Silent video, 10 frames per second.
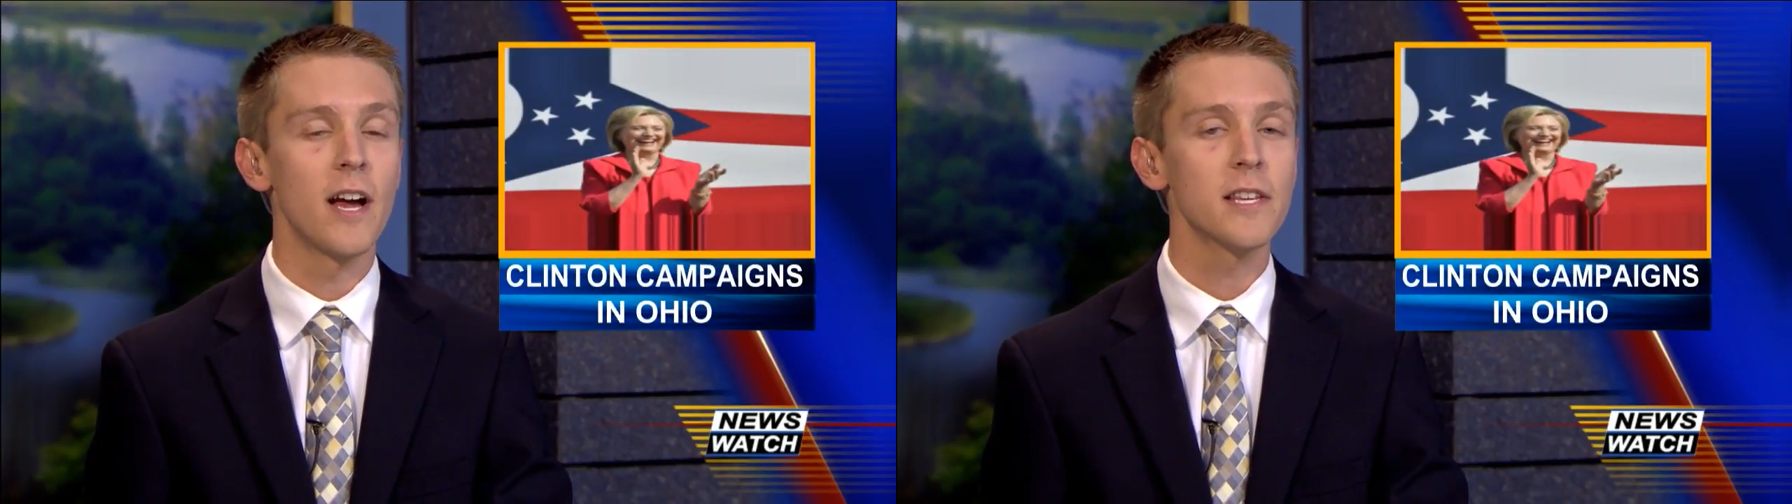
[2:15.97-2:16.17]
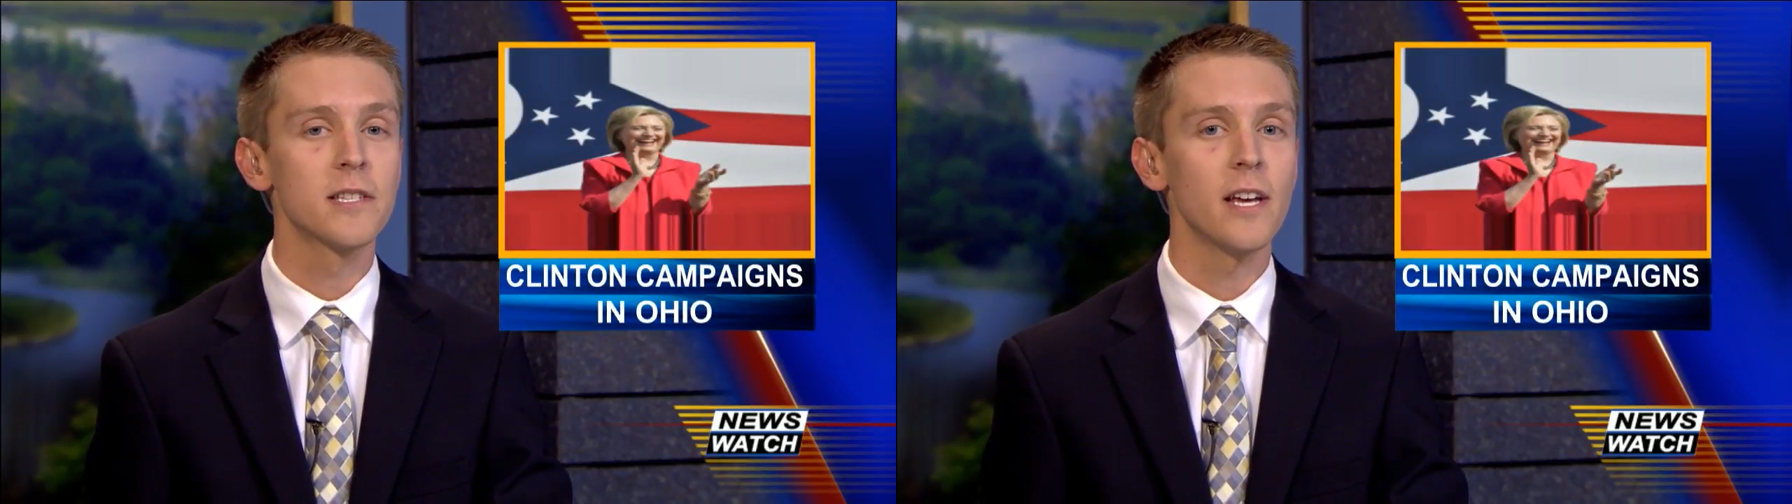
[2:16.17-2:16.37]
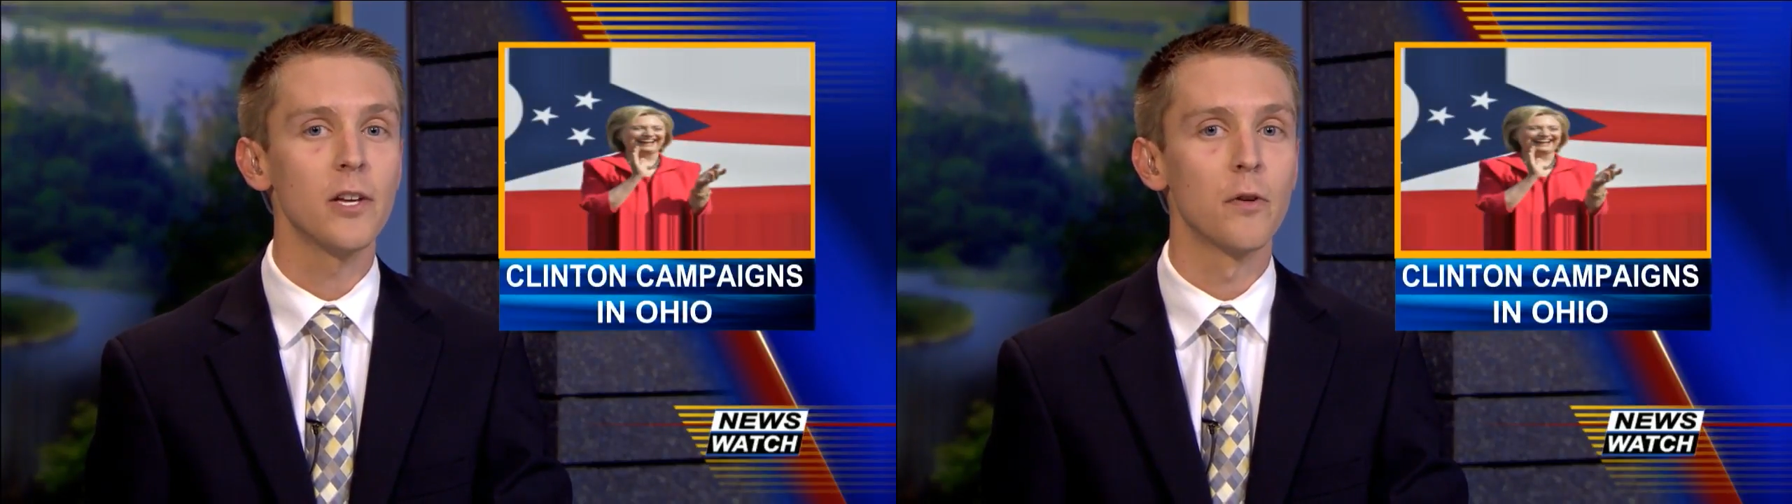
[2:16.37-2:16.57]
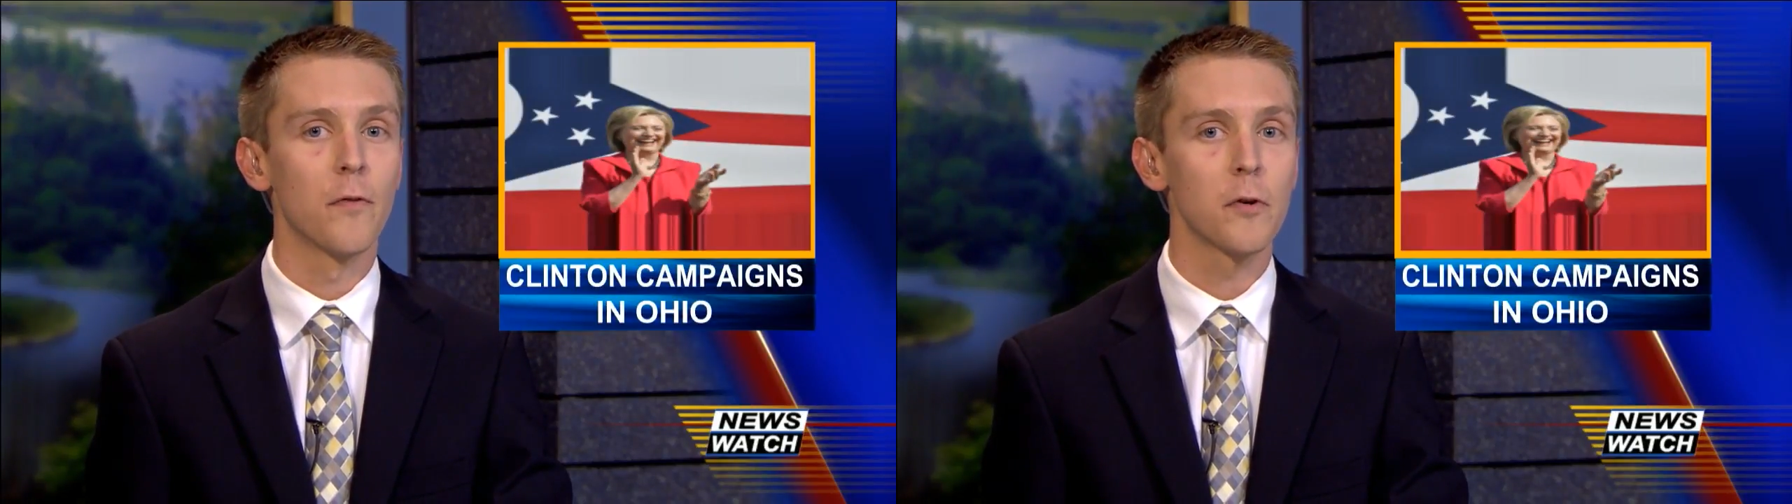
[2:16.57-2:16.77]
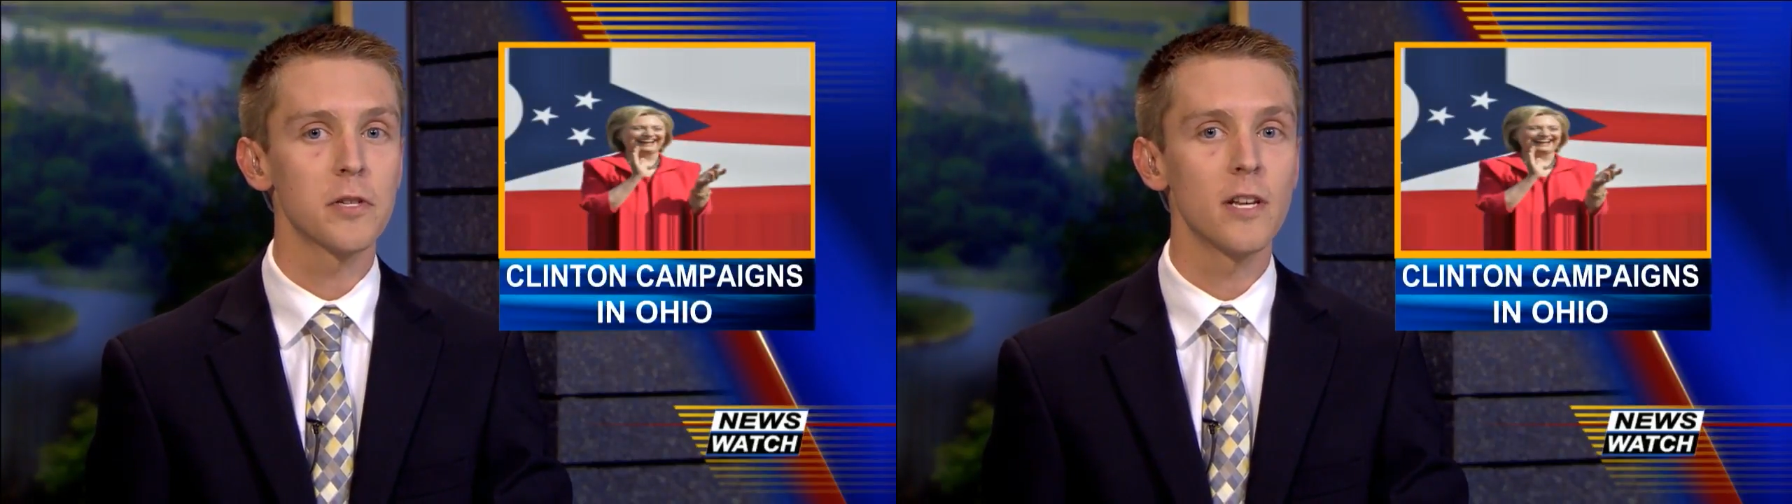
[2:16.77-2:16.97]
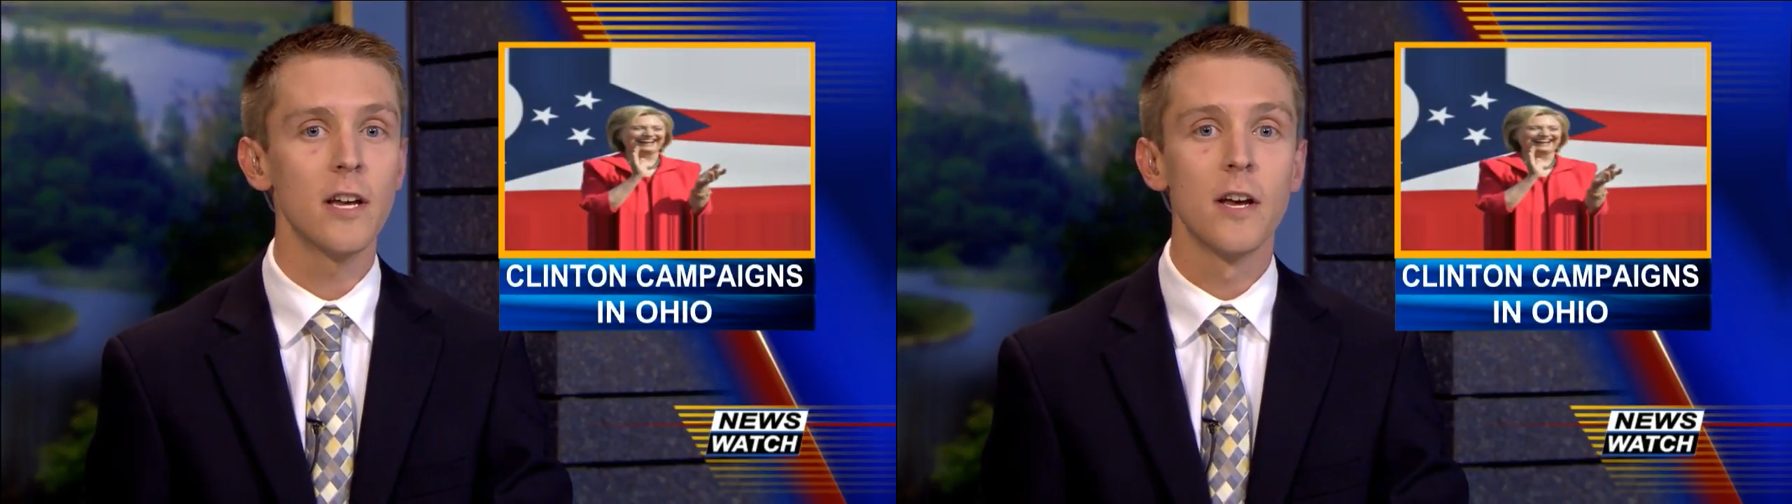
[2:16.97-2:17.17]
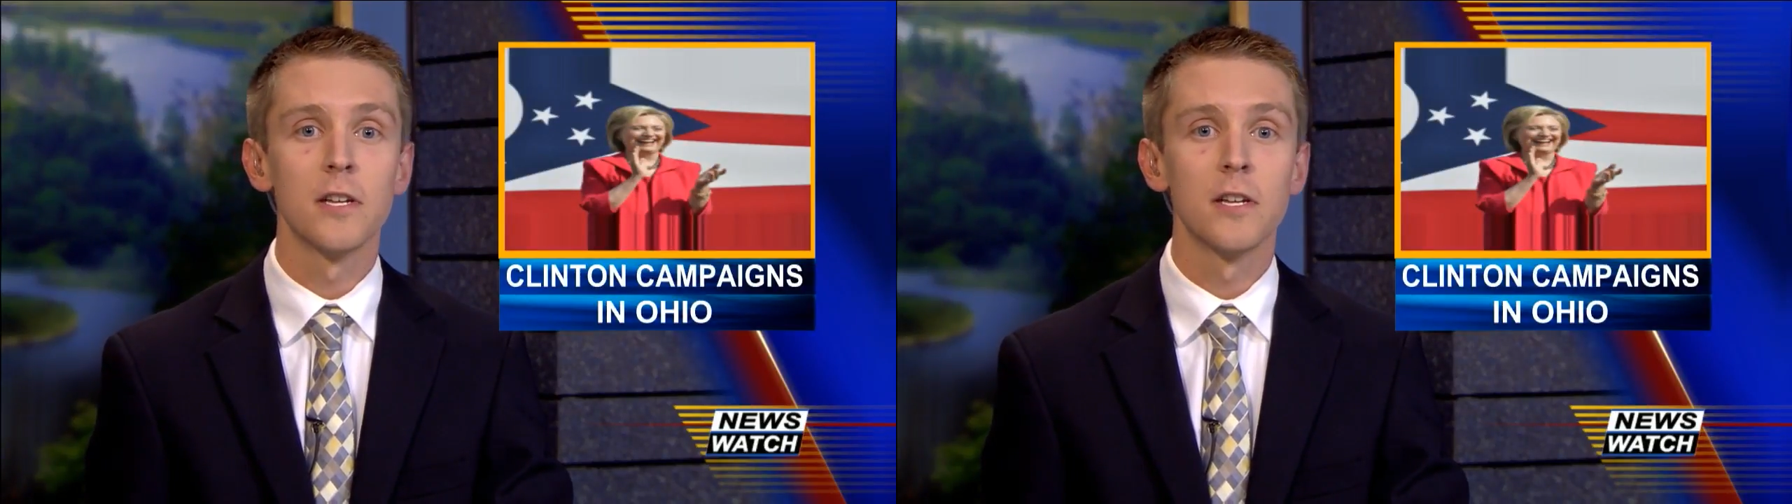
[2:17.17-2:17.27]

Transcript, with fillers: Kent State University